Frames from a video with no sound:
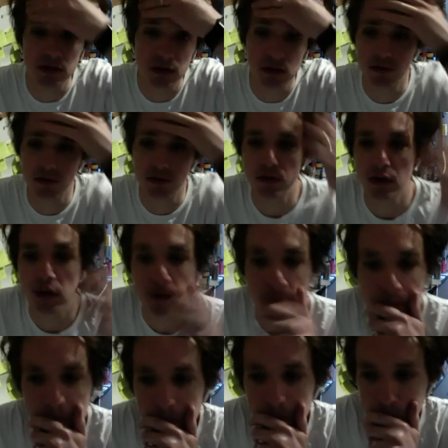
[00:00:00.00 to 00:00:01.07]
sort of,
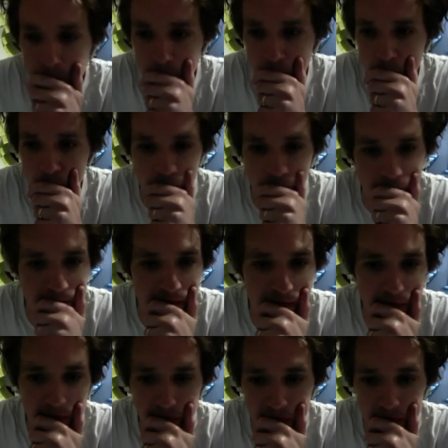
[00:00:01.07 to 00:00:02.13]

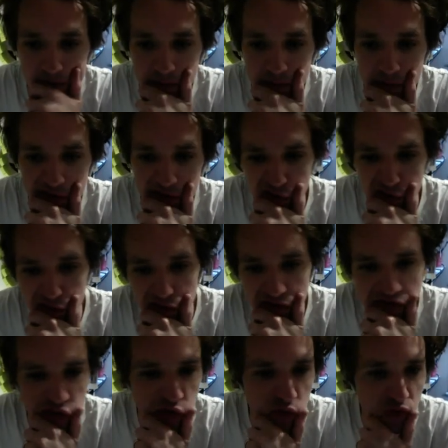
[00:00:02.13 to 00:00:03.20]
yeah, it's quite a
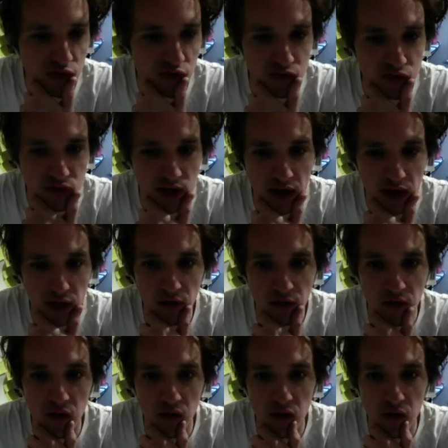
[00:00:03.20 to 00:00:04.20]
youth town.